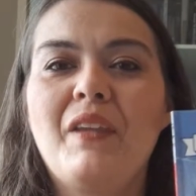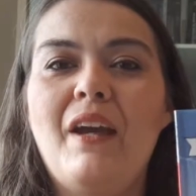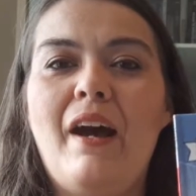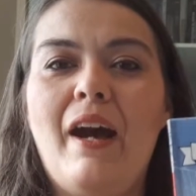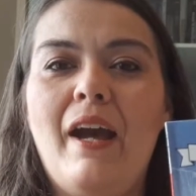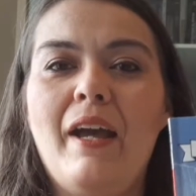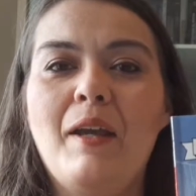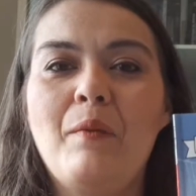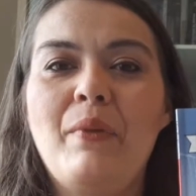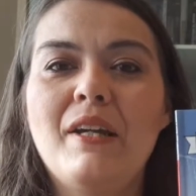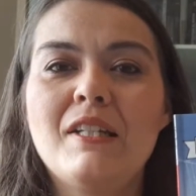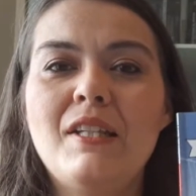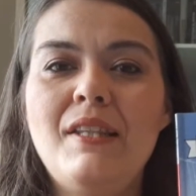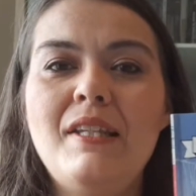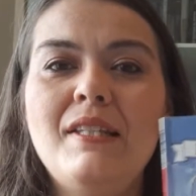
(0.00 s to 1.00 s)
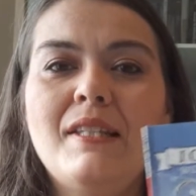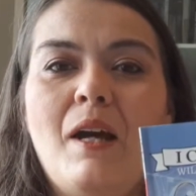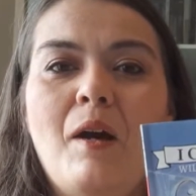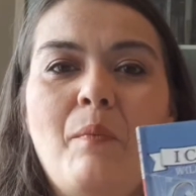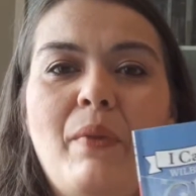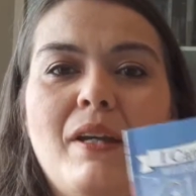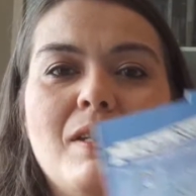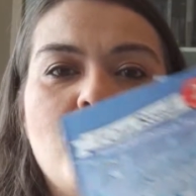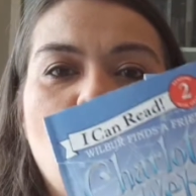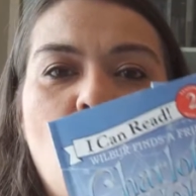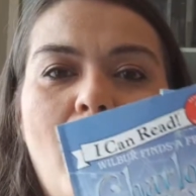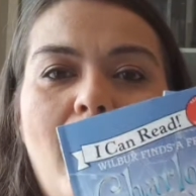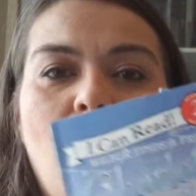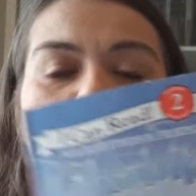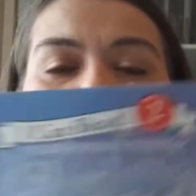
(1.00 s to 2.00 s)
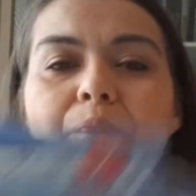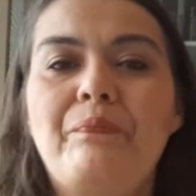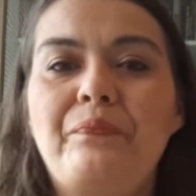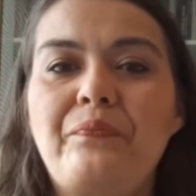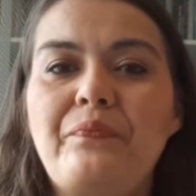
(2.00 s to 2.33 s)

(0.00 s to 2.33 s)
I picked these up as well.